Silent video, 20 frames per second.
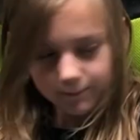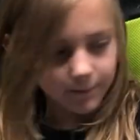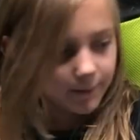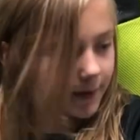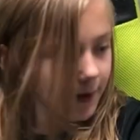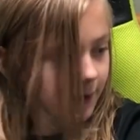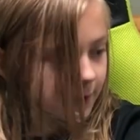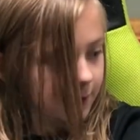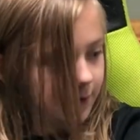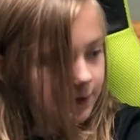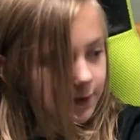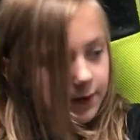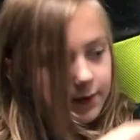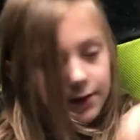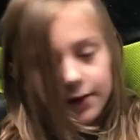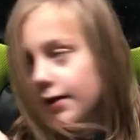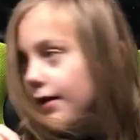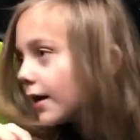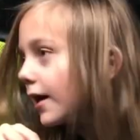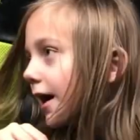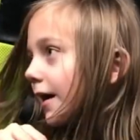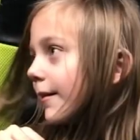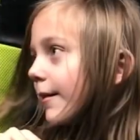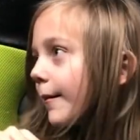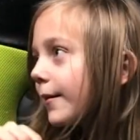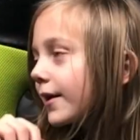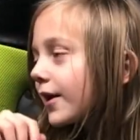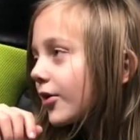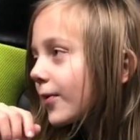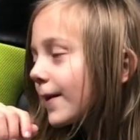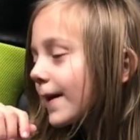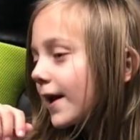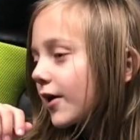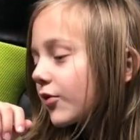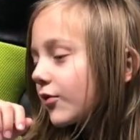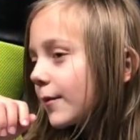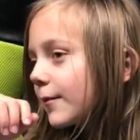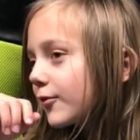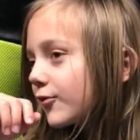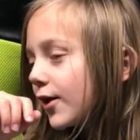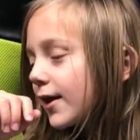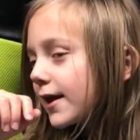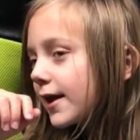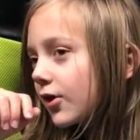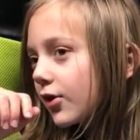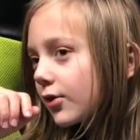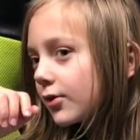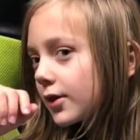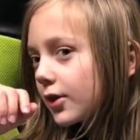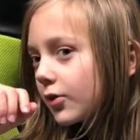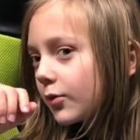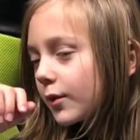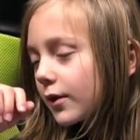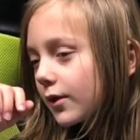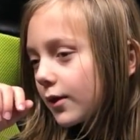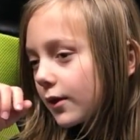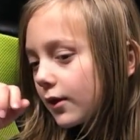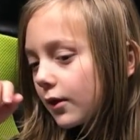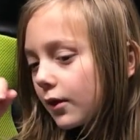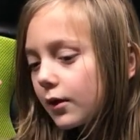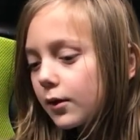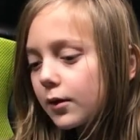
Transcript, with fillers: back. Uh, I'm gonna guess the next one. I'm trying to guess who's